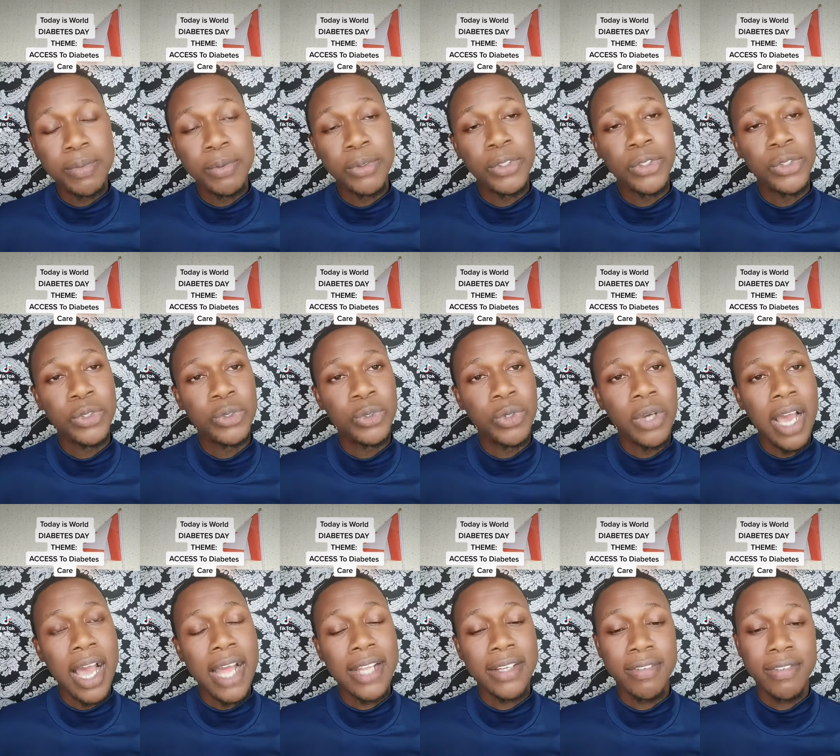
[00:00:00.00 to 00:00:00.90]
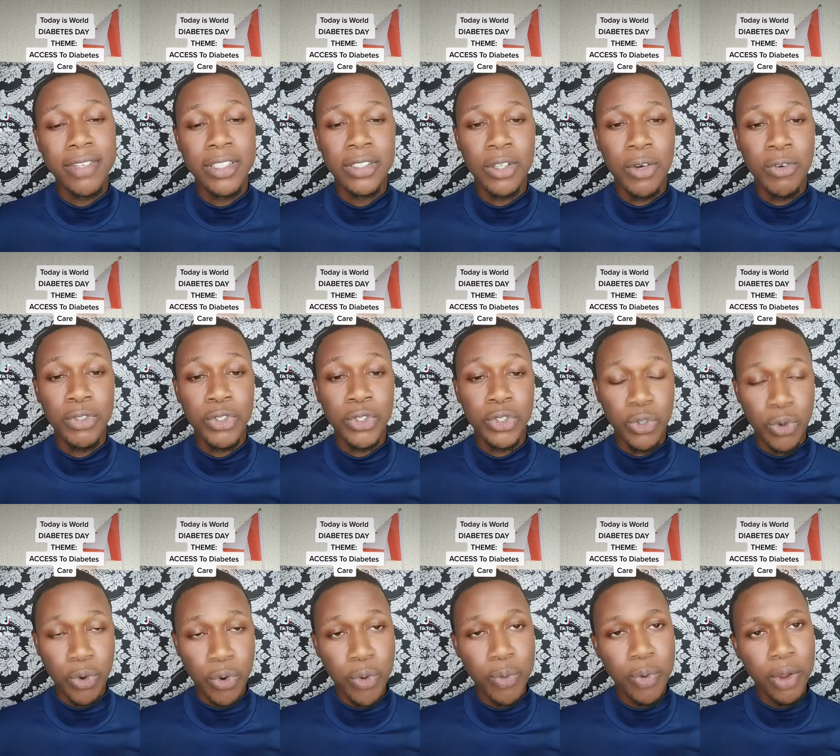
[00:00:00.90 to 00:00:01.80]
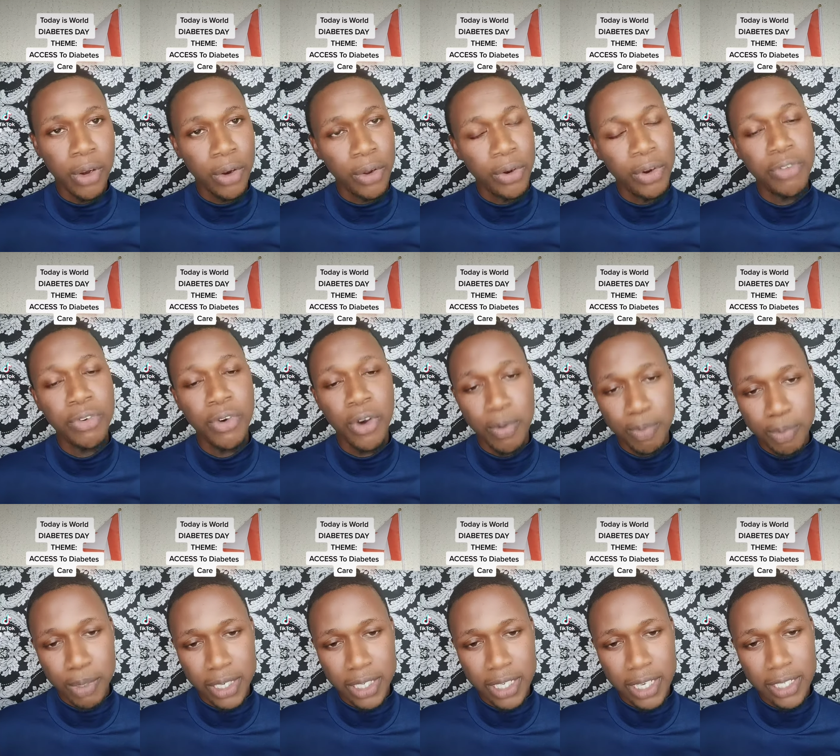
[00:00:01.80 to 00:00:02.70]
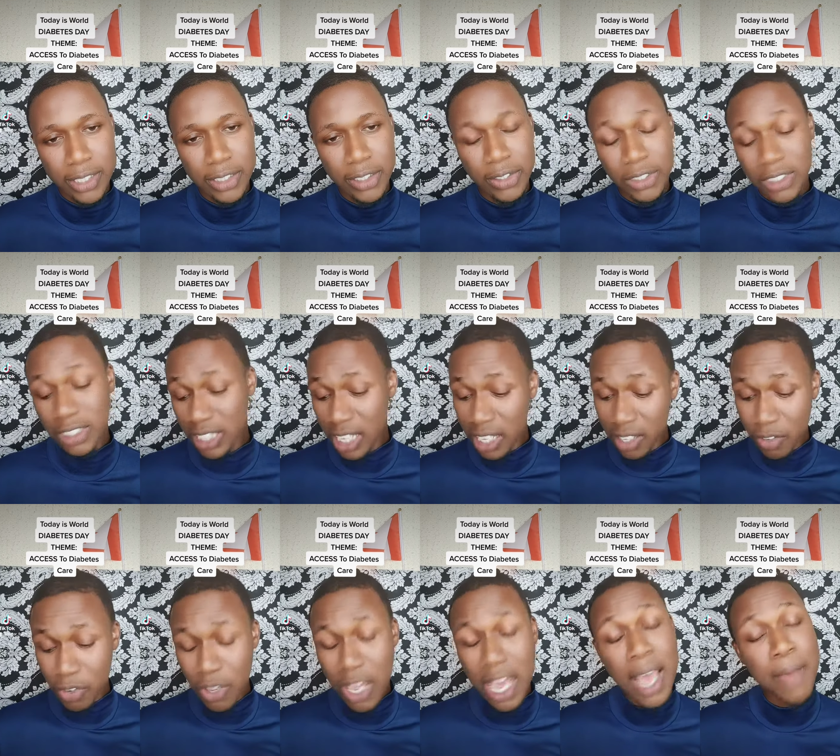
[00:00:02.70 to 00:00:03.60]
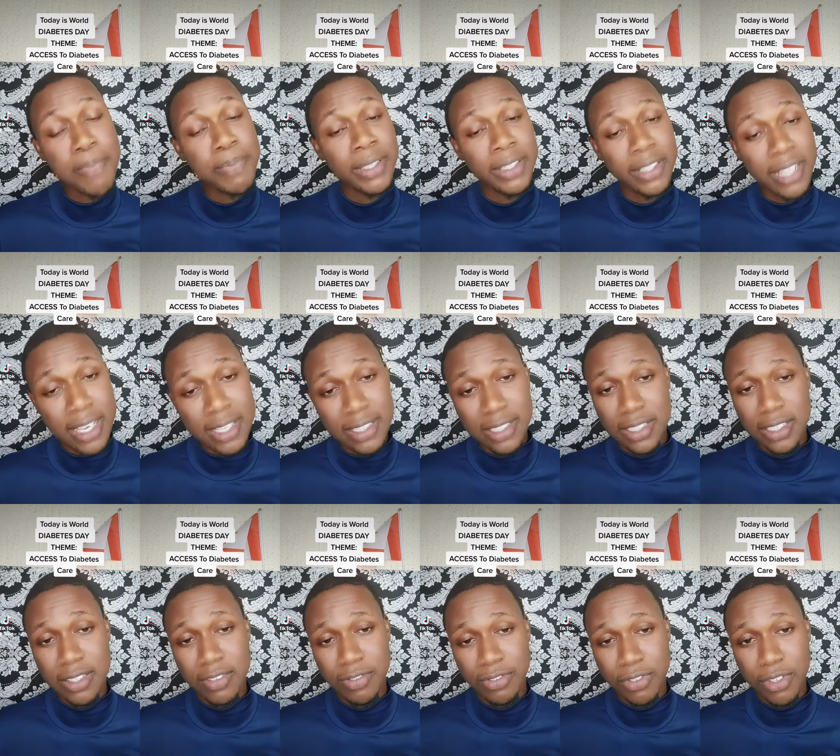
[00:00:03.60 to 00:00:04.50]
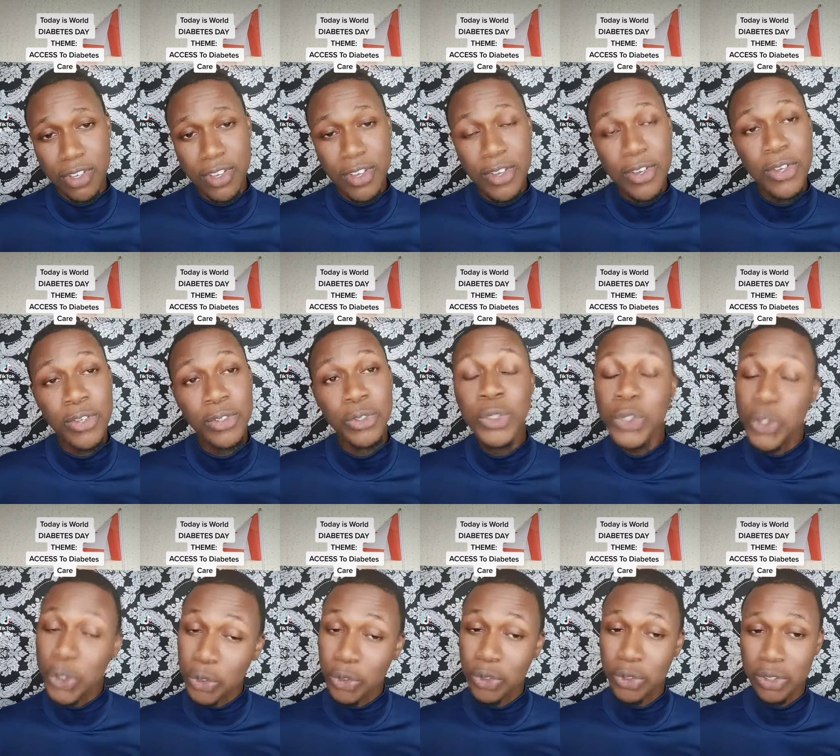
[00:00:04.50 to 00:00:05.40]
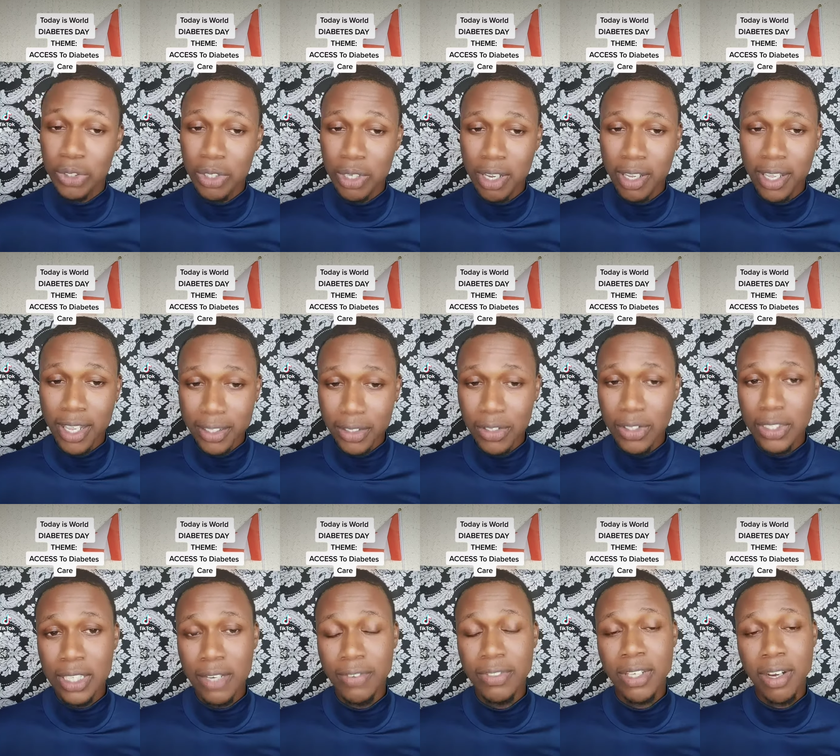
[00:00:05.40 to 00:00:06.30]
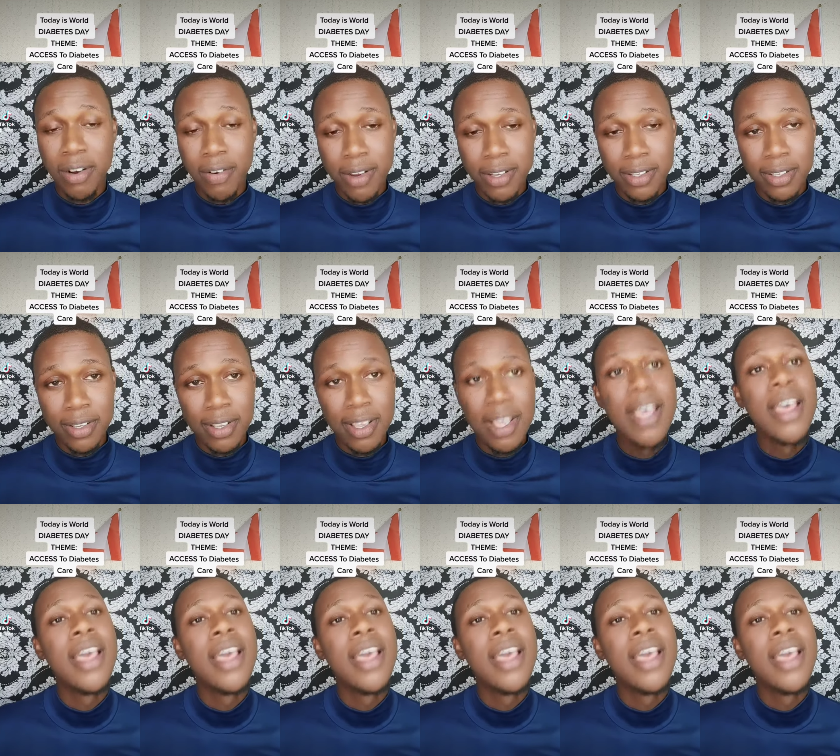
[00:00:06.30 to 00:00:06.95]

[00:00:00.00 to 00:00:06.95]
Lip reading: puts you at risk of a lot of complications. Then if you are hypertensive, you should get yourself screened.